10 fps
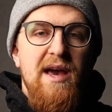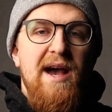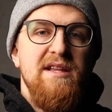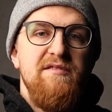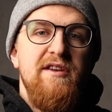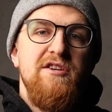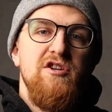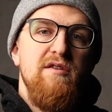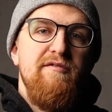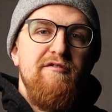And to finish
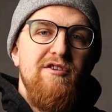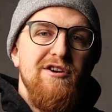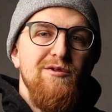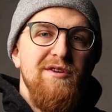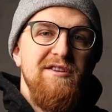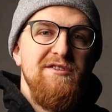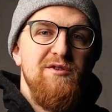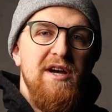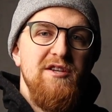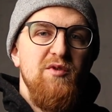off, for our cool down and
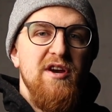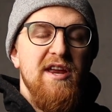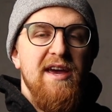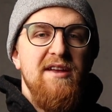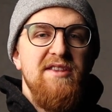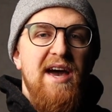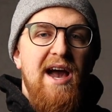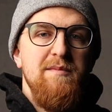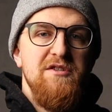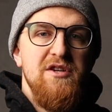stretch, we're gonna get into the
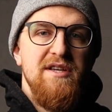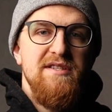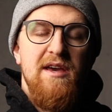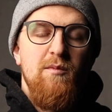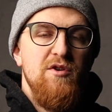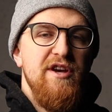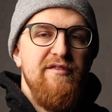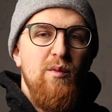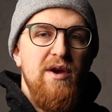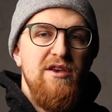hamstrings in
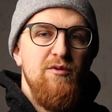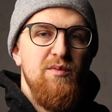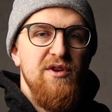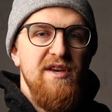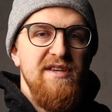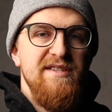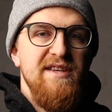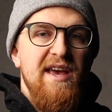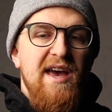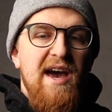whichever way you please.
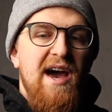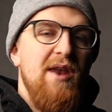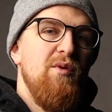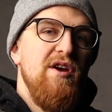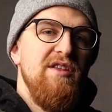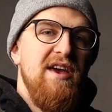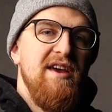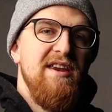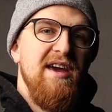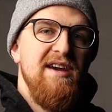And we are
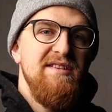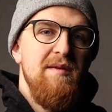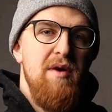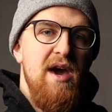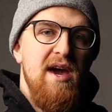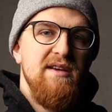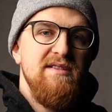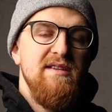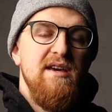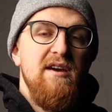then gonna get into the
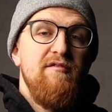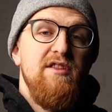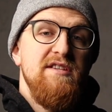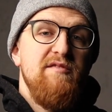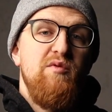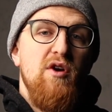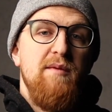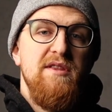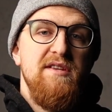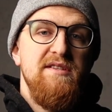pecs. For this, I
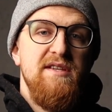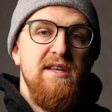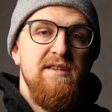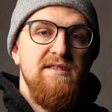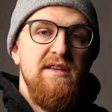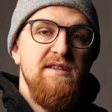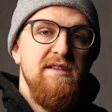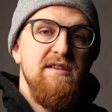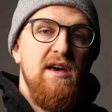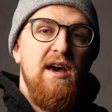programmed in the
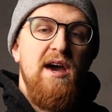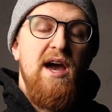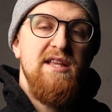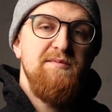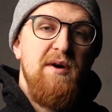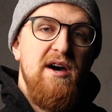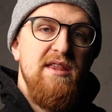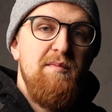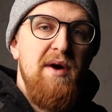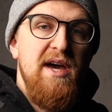seated hands
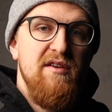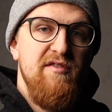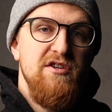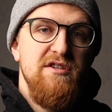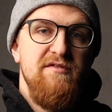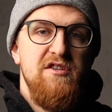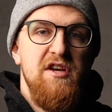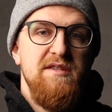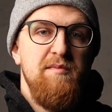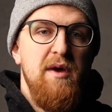behind the back version of the
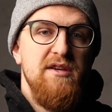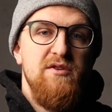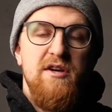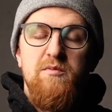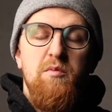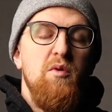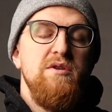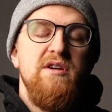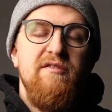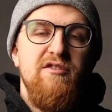chest and pec stretch, but
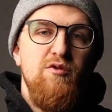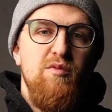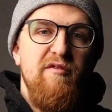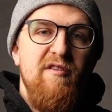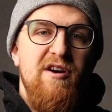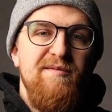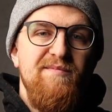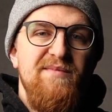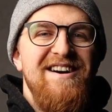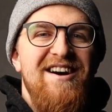whichever you prefer.
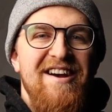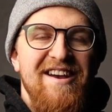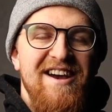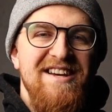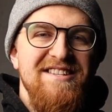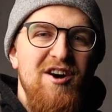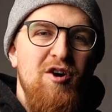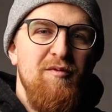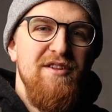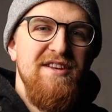All right, guys,
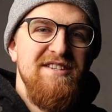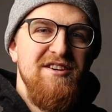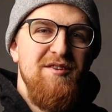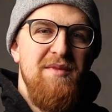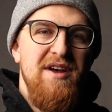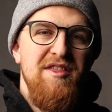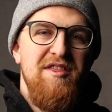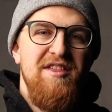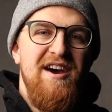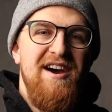hopefully this is a good month.
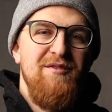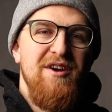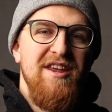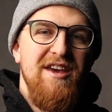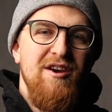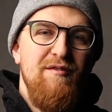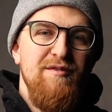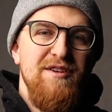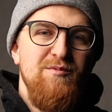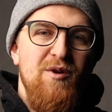We're gonna kick off
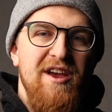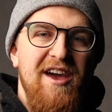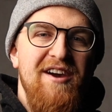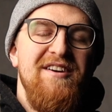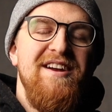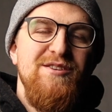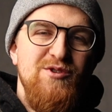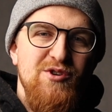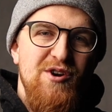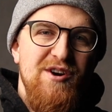with this workout.
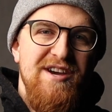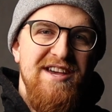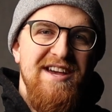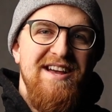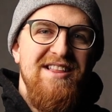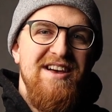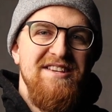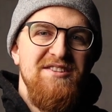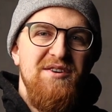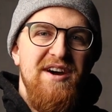Enjoy, let
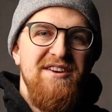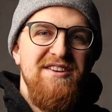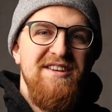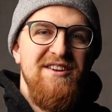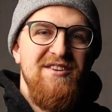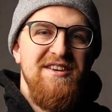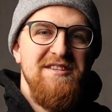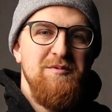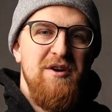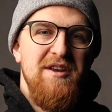us know how you did on
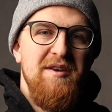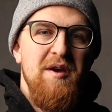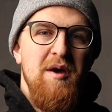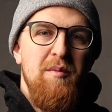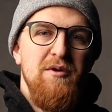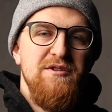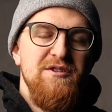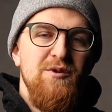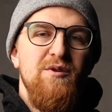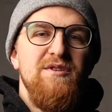this one. Post your
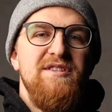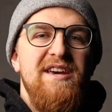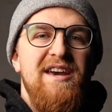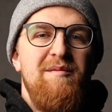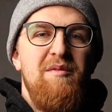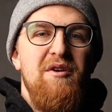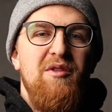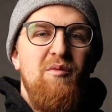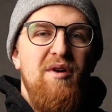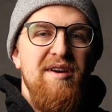scores in beyond
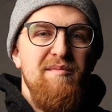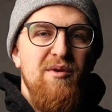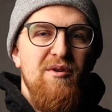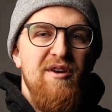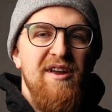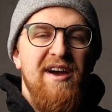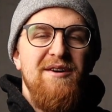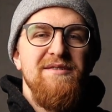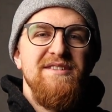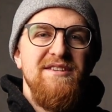the whiteboard, and
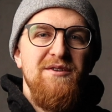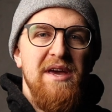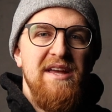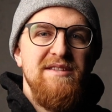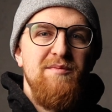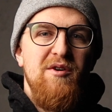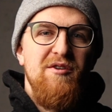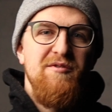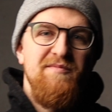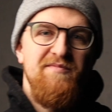I'll see you again tomorrow.